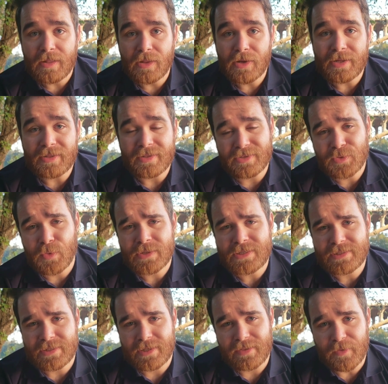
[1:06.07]
look at the
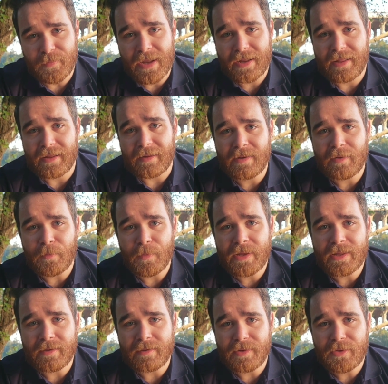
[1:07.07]
choices that they make,
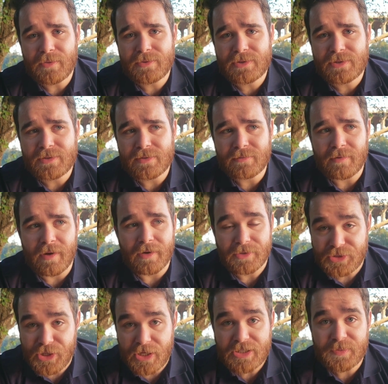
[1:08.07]
we can use
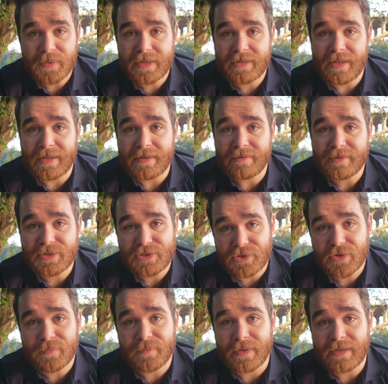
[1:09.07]
our judgment and
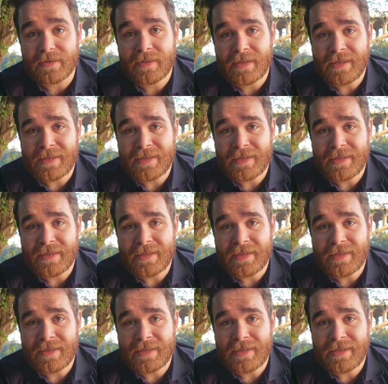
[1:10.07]
discernment